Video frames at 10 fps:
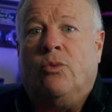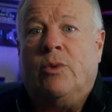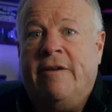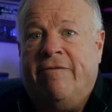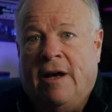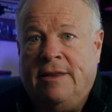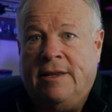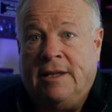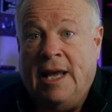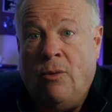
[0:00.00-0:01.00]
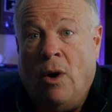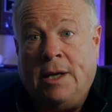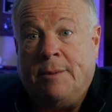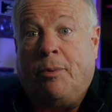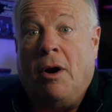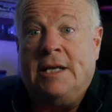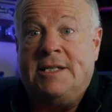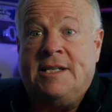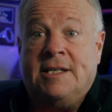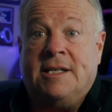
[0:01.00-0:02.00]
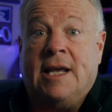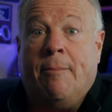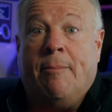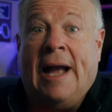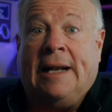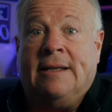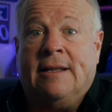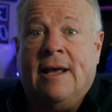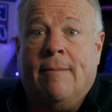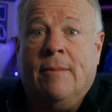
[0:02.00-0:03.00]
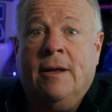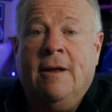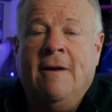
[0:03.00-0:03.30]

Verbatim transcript: refund that they want to process and get back to them.